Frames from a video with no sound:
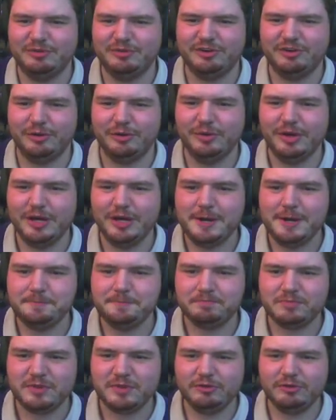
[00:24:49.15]
So
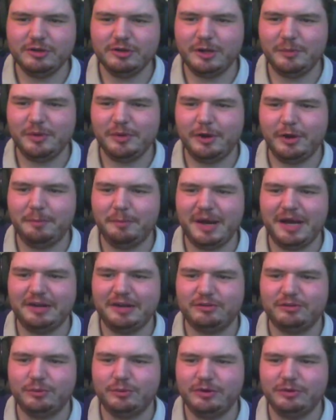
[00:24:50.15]
it's not like we've got a bad
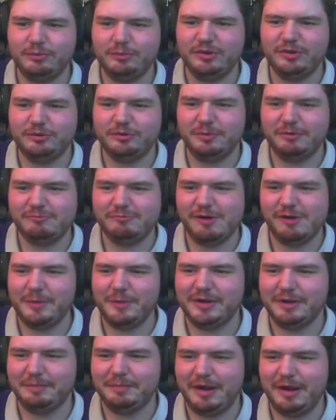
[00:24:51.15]
squad and we should be
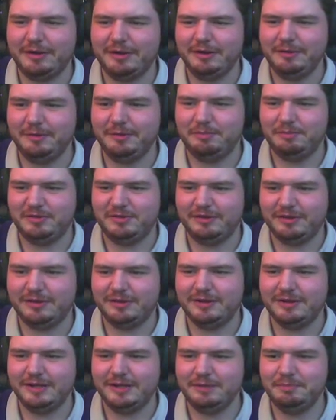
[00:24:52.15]
worried about it
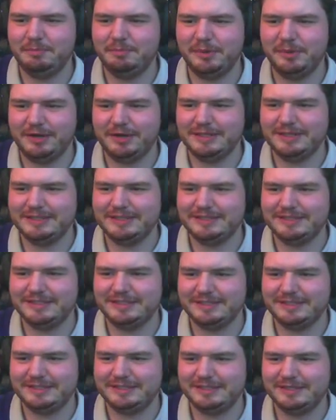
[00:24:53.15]
particularly, but it's
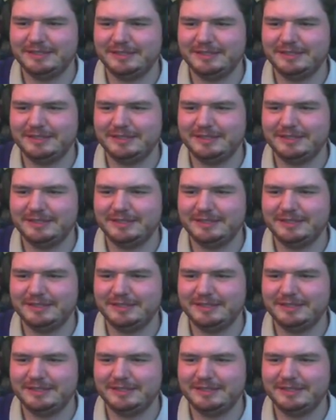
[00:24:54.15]
just